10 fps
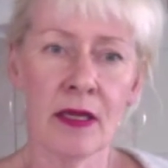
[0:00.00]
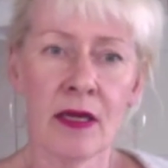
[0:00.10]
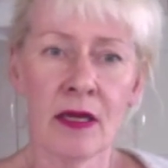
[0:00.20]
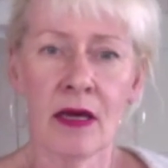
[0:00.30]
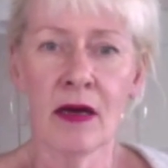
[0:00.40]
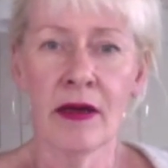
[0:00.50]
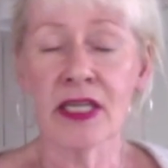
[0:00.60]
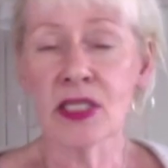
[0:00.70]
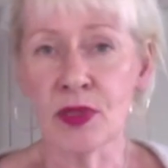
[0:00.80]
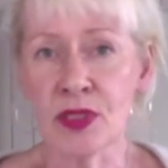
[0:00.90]

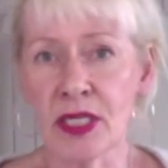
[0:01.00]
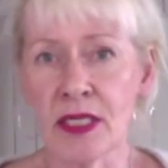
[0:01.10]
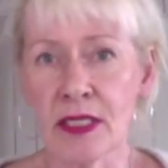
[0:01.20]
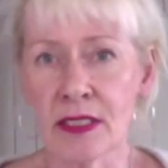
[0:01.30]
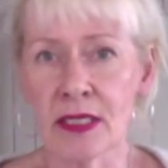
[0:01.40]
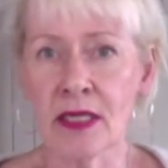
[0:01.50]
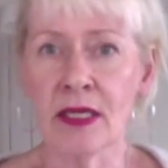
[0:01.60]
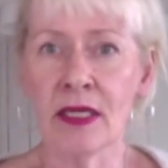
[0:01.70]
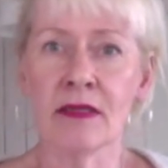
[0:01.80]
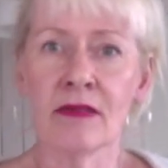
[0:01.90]
expertise, and
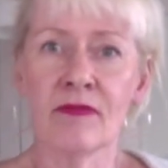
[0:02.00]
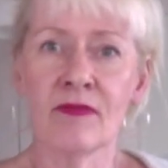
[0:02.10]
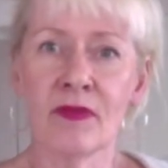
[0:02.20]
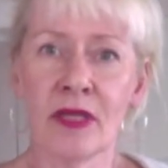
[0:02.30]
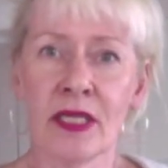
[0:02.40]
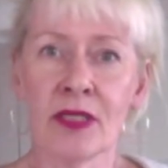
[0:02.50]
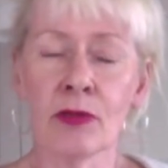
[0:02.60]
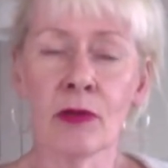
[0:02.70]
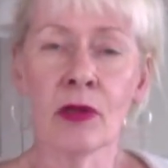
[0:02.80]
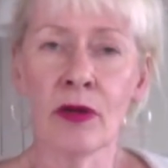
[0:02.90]
they need to
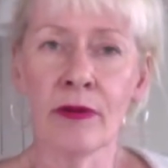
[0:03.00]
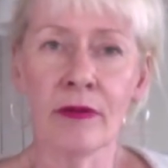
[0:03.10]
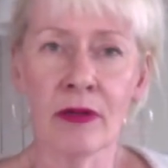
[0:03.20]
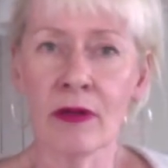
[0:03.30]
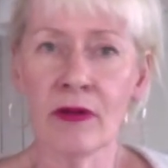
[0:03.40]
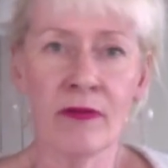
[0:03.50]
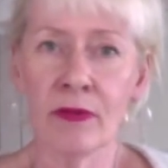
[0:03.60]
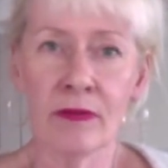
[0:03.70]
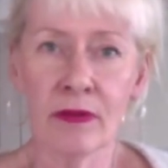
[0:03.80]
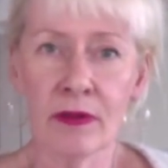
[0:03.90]
learn a
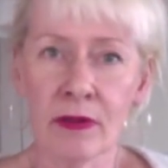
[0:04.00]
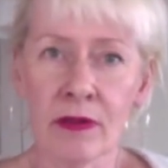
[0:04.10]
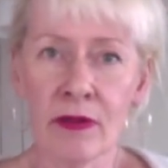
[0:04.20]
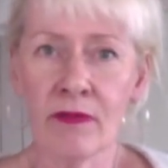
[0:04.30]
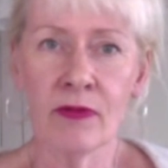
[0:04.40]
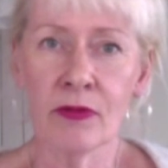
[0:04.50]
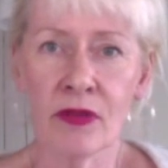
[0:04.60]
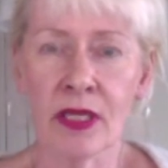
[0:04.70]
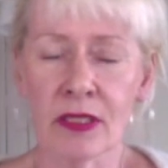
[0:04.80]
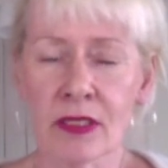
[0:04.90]
lot of new
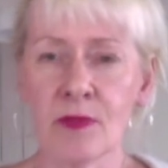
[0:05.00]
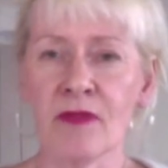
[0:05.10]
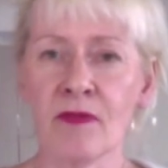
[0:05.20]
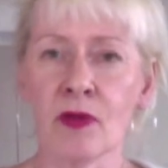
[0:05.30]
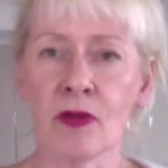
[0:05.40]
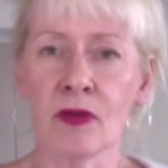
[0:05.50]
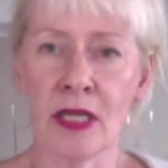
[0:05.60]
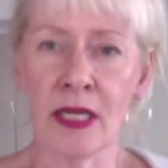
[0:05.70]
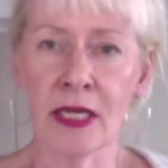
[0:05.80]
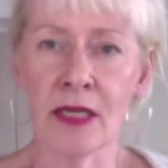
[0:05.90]
things before
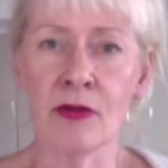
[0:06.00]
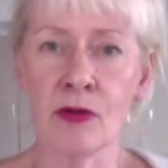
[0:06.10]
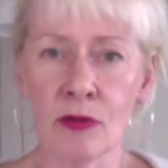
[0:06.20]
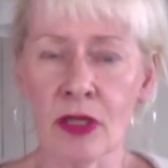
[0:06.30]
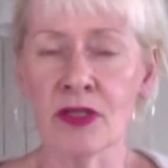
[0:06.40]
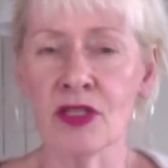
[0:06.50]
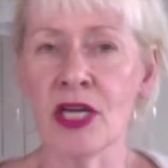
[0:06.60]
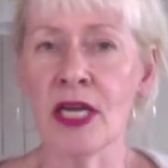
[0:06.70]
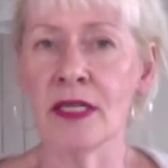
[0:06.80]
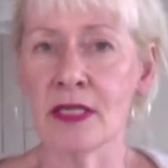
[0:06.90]
they can do that
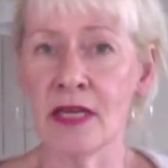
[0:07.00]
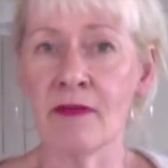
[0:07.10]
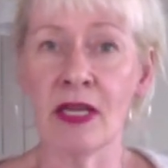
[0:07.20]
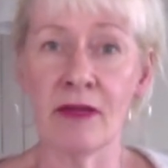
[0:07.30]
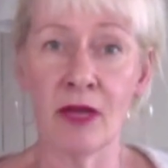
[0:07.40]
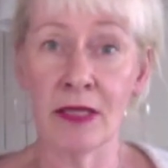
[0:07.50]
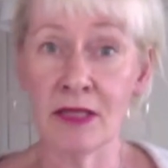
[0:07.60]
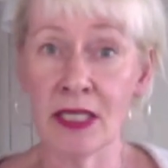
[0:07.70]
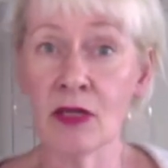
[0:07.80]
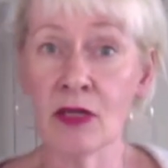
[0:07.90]
change, even if they
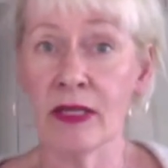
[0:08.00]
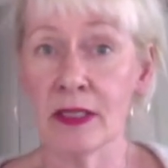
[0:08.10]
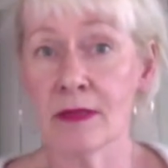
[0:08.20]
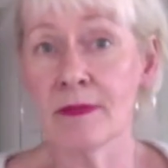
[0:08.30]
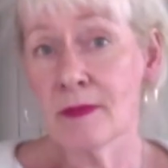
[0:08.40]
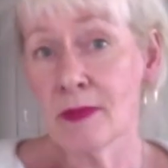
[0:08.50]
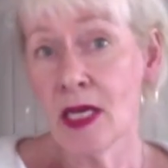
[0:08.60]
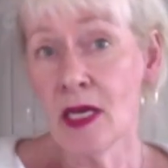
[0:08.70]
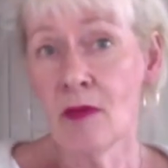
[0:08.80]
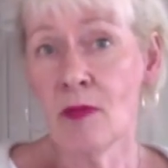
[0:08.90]
think of it.
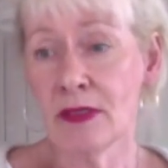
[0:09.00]
But